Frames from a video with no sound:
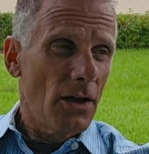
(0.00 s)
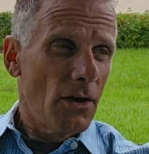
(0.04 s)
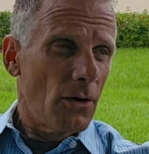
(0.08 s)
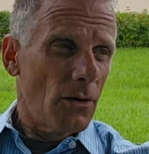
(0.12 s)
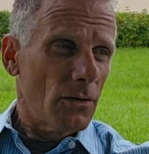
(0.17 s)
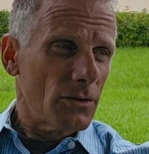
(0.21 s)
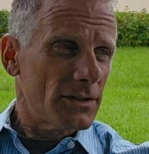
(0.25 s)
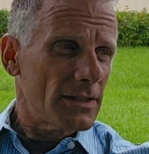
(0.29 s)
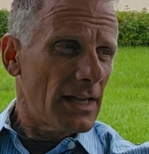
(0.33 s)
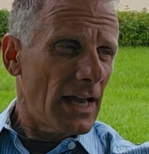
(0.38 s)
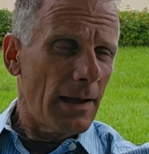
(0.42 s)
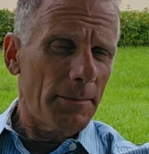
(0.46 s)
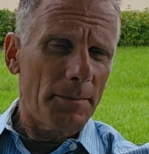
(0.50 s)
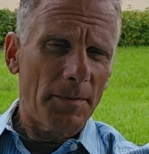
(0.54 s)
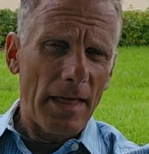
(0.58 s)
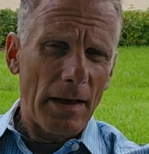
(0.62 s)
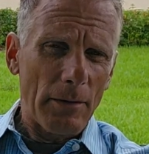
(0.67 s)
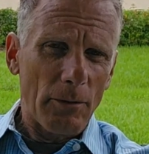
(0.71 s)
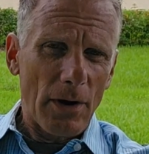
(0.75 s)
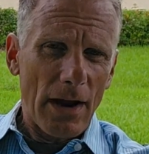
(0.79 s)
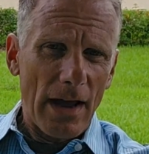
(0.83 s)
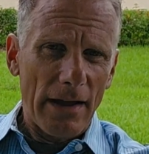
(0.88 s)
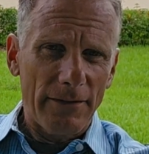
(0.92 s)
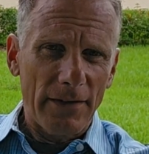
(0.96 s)
On top of that,
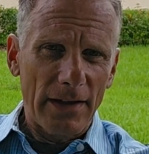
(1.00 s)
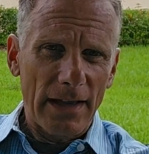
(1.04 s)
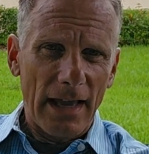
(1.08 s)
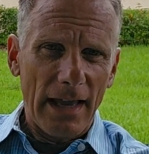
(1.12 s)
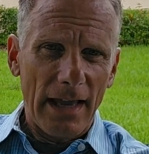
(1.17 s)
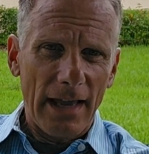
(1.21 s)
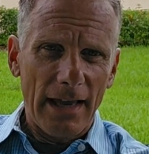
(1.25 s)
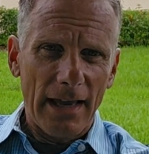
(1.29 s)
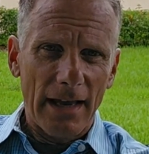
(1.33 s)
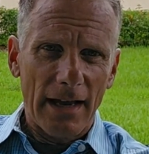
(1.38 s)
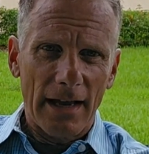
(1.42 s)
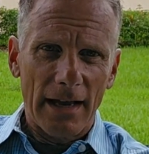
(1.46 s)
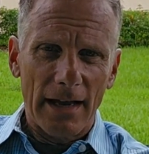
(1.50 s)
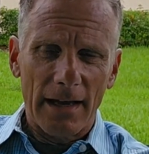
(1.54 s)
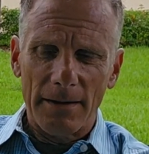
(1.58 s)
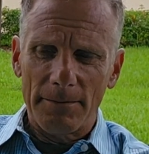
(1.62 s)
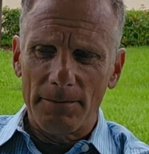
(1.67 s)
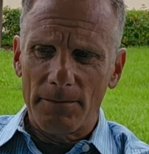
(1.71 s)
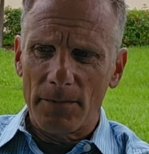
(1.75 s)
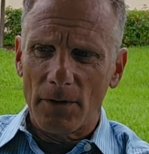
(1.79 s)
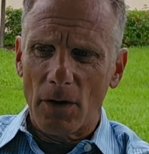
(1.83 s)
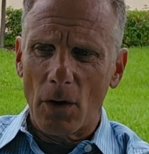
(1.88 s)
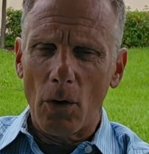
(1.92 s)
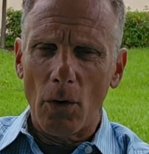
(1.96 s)
we're having a
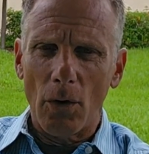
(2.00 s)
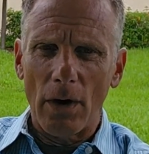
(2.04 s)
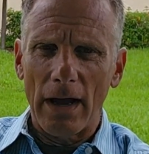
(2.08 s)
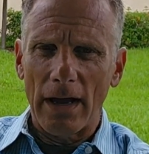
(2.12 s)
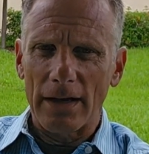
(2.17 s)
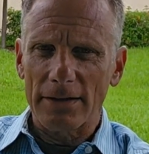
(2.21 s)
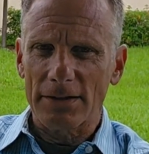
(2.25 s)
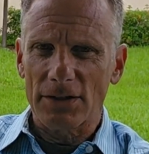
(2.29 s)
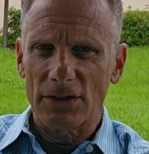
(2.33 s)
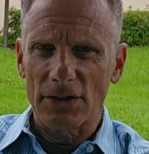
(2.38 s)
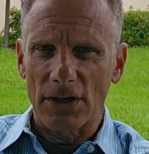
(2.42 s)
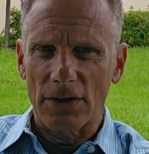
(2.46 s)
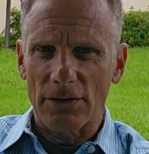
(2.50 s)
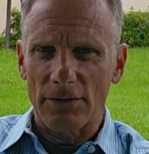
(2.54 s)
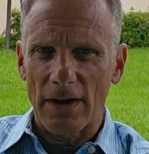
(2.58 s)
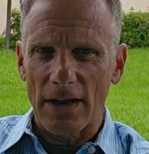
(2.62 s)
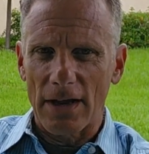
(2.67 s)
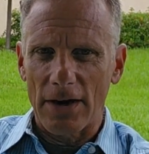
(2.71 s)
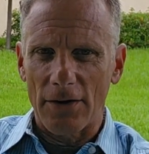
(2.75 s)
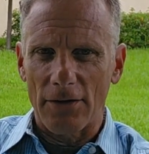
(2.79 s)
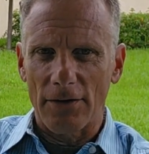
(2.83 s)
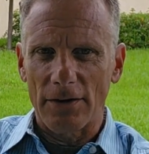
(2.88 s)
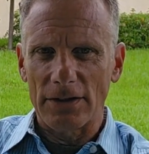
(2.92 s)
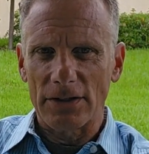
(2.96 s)
whole house
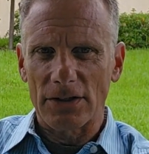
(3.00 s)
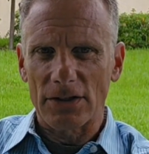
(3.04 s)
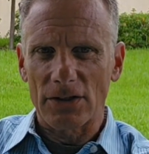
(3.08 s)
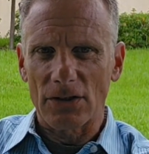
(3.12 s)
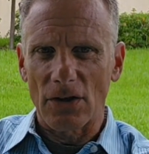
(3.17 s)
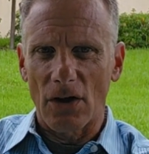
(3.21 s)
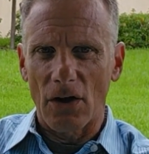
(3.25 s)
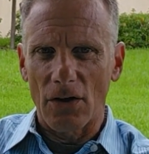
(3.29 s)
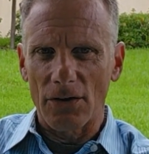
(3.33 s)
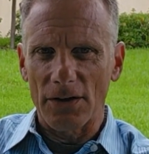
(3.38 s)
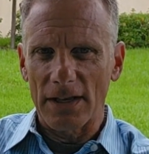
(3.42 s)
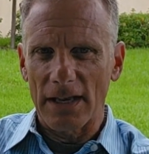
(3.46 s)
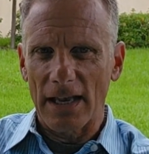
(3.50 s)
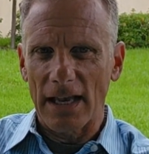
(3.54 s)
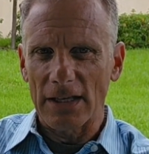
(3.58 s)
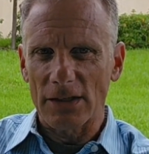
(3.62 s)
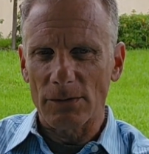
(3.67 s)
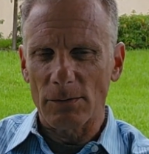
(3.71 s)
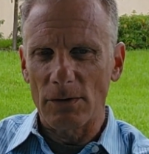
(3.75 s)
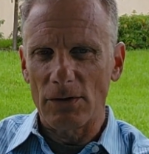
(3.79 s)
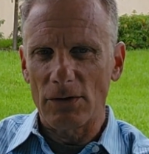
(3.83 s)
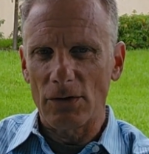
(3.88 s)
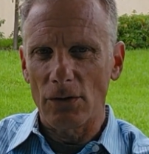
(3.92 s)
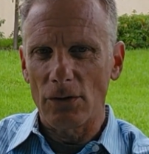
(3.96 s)
generator installed in case
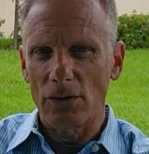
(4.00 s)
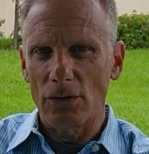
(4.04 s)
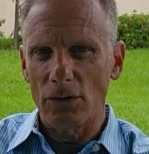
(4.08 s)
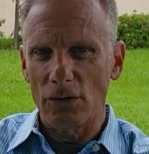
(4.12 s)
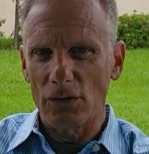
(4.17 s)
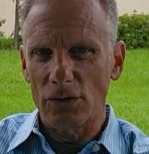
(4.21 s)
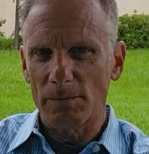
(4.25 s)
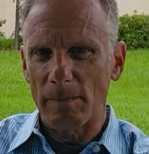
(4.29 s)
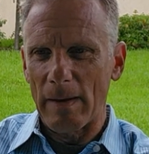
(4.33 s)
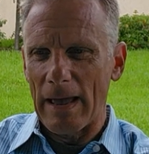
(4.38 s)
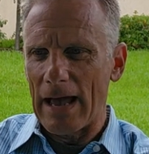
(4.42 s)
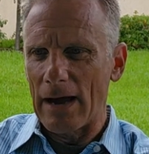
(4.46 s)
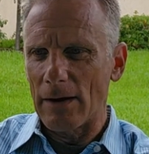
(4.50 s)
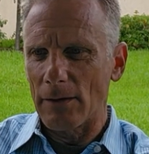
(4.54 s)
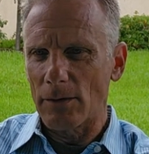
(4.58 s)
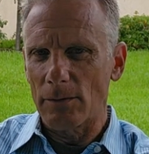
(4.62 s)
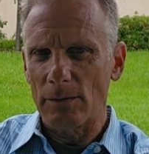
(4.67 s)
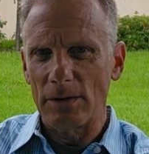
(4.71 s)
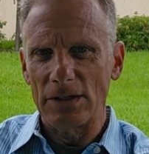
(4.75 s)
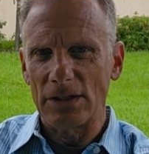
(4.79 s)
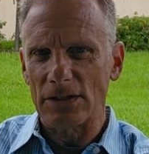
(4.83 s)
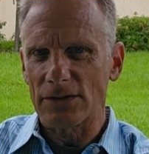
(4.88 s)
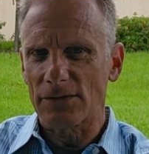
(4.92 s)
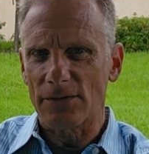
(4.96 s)
we do lose power.
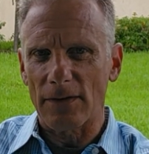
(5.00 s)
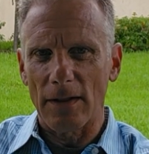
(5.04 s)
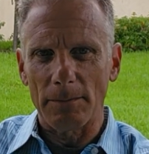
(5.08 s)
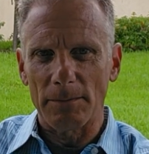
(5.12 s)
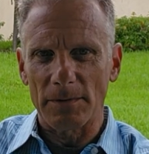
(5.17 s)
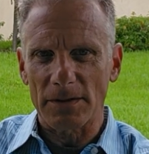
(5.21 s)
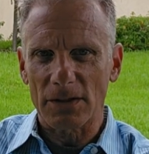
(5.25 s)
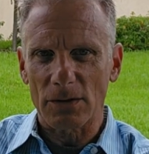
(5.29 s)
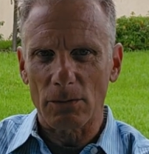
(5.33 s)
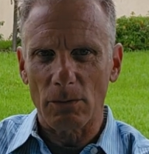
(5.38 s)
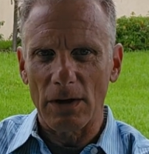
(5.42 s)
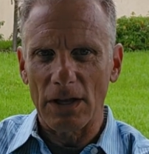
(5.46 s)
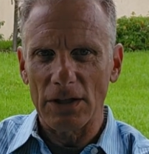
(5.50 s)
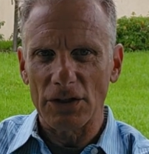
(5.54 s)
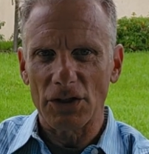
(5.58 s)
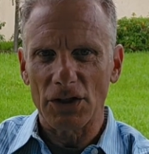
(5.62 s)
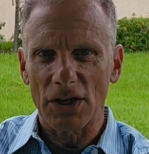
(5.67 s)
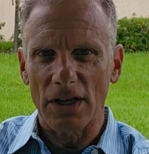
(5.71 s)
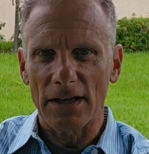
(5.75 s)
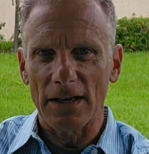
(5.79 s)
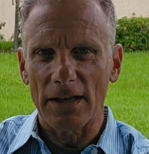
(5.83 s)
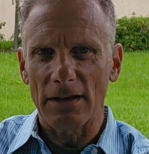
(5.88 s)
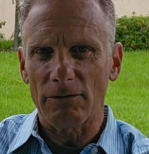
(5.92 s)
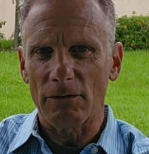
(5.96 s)
We just flip a switch
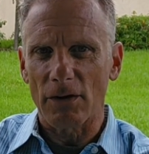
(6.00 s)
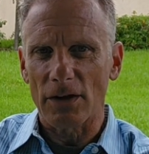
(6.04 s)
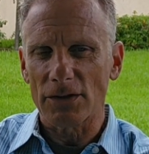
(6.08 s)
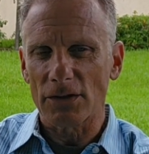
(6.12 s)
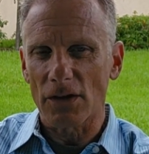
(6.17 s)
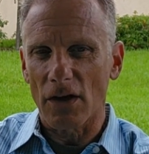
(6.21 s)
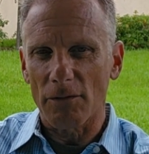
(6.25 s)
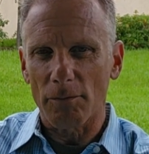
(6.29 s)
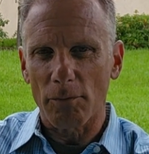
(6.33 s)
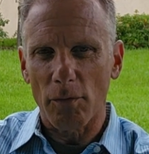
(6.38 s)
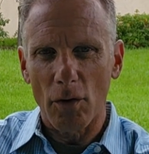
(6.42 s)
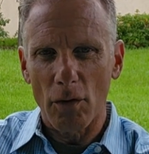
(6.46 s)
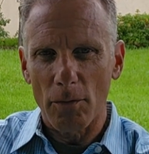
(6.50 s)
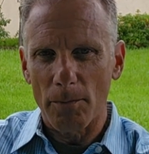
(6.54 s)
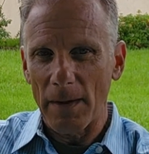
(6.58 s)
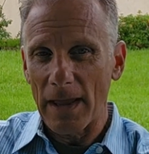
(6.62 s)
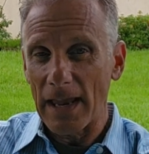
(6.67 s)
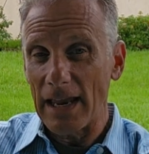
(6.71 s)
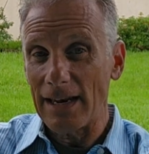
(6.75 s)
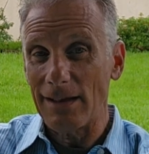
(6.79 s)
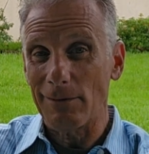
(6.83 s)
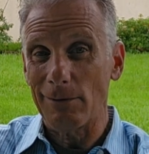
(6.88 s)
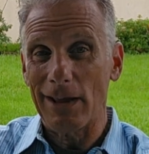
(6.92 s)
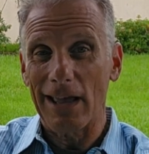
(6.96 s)
and it runs off
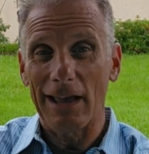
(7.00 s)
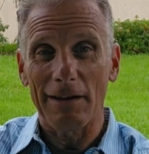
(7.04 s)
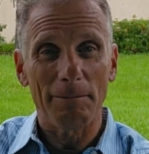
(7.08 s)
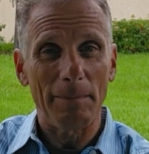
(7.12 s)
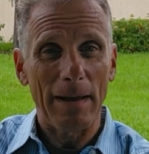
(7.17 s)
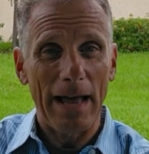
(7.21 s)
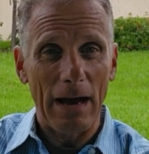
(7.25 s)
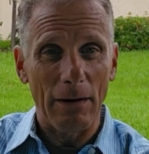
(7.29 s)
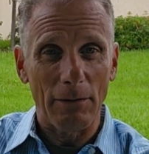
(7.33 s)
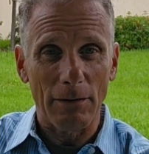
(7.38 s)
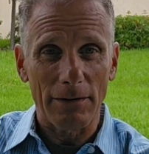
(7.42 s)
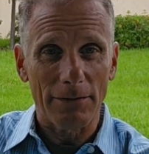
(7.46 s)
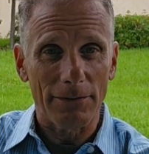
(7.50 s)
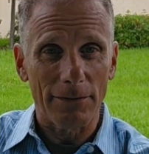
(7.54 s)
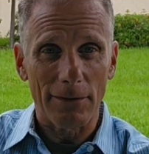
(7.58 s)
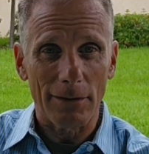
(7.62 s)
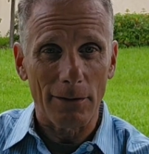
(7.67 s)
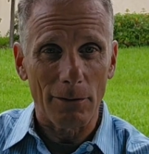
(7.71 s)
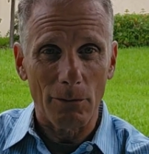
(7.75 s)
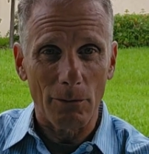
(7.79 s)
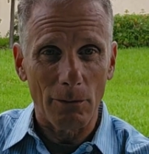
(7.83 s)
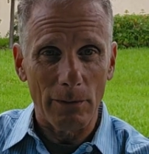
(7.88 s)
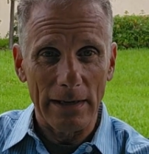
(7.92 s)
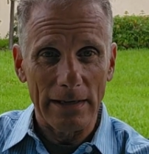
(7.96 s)
propane and we have power for
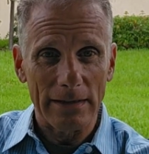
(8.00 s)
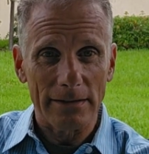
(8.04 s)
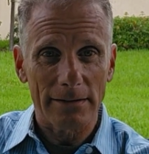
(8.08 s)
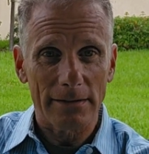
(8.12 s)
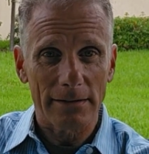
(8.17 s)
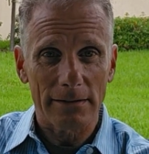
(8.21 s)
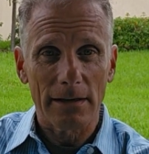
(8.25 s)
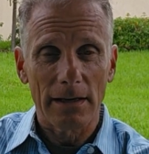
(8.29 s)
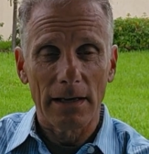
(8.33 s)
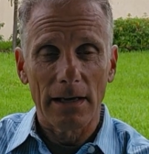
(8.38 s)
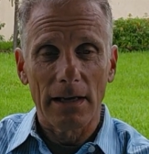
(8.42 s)
weeks.